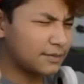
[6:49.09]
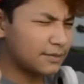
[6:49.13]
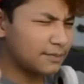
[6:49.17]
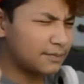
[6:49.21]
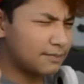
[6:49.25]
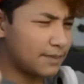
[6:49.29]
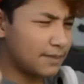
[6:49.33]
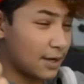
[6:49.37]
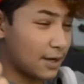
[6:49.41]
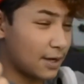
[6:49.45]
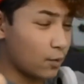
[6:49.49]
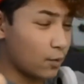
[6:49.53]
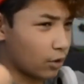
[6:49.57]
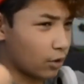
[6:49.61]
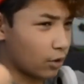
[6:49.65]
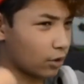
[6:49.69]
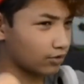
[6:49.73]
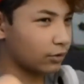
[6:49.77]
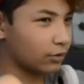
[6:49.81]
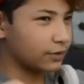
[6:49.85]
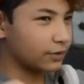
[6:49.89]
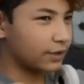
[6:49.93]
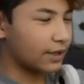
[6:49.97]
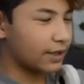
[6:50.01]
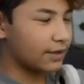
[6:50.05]
Big
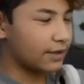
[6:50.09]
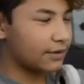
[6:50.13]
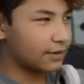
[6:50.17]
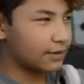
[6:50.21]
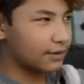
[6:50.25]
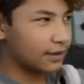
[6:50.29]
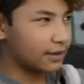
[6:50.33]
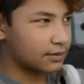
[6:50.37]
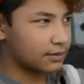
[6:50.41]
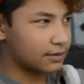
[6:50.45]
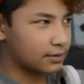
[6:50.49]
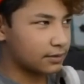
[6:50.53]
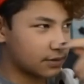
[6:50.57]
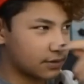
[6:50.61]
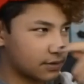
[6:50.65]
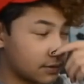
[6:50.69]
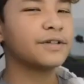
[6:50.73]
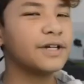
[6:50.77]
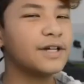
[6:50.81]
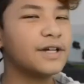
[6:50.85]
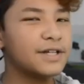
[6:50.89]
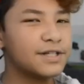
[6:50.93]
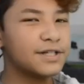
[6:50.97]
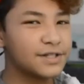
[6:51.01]
World. I think that's what it's called.